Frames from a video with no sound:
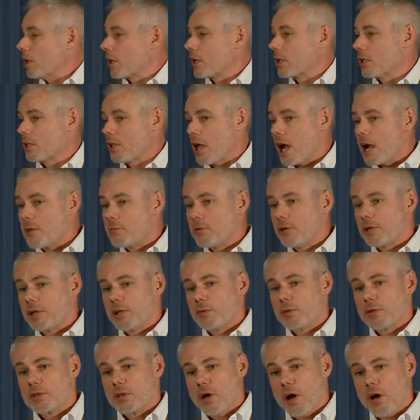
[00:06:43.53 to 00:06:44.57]
collaborating
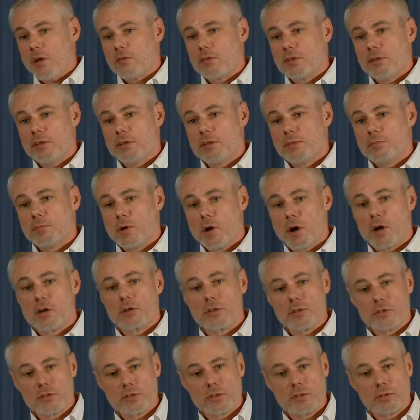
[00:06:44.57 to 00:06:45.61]
with all the
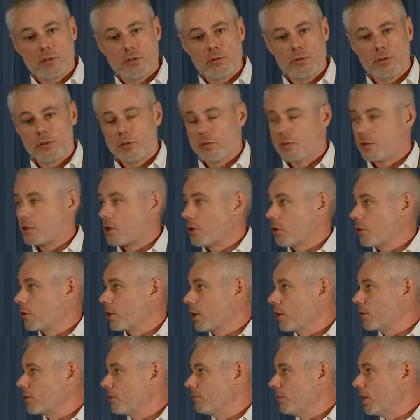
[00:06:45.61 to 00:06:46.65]
partners who
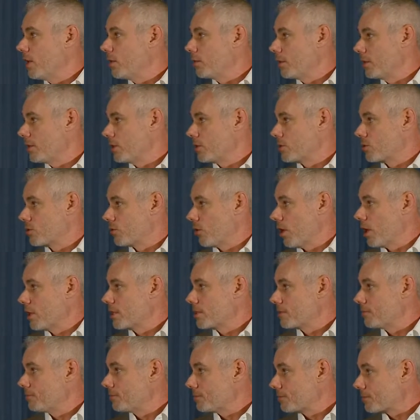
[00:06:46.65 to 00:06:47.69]
currently are developing these
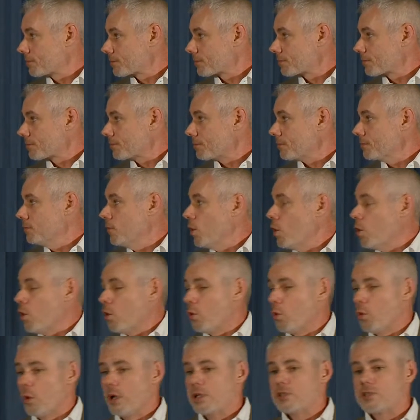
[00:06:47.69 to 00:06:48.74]
drugs.
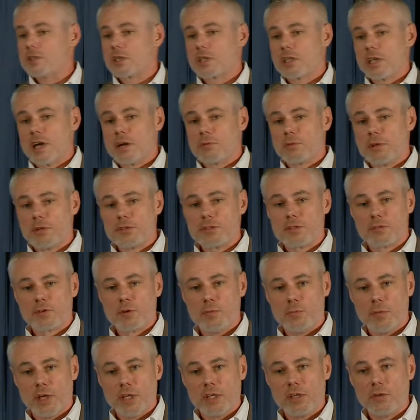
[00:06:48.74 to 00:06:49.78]
Once the collaborators have
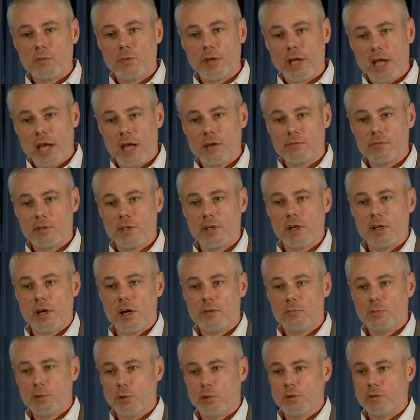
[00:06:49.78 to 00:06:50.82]
committed and we have a
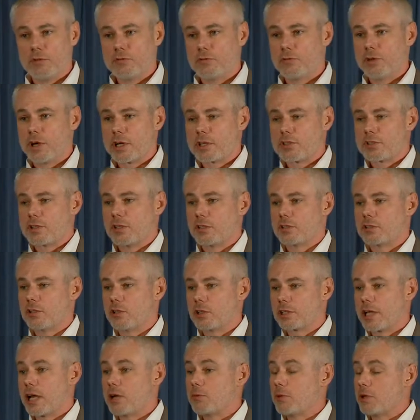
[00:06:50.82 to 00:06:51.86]
pool of drugs to
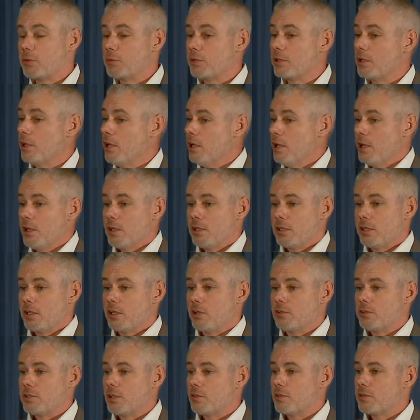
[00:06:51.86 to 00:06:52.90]
look at, we would
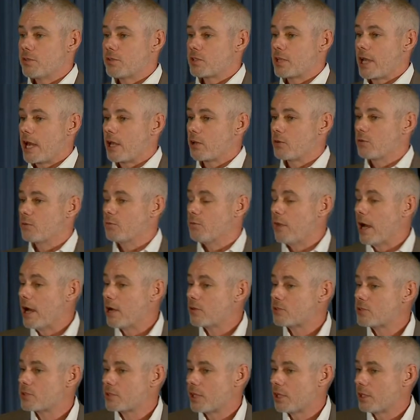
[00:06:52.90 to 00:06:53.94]
do the standard
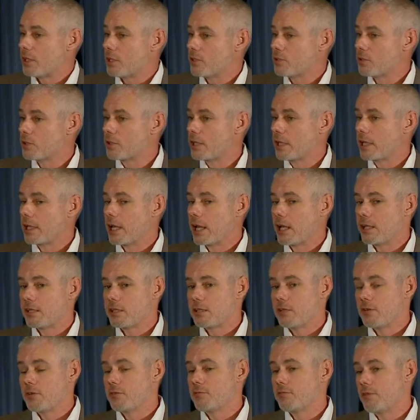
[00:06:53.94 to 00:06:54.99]
mouse studies looking at
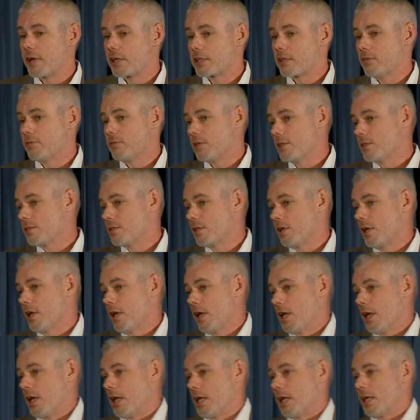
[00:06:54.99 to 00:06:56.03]
their effectiveness
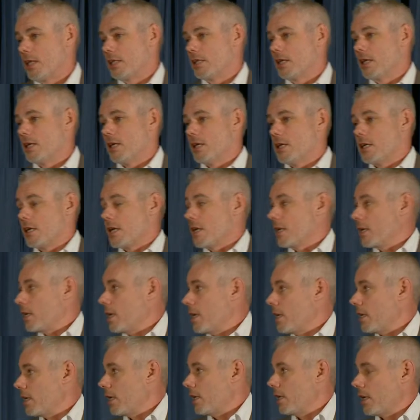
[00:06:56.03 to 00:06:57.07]

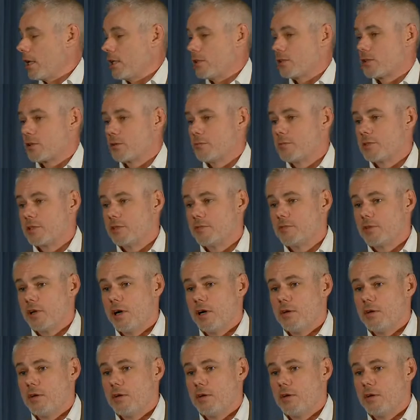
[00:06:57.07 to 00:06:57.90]
in terms of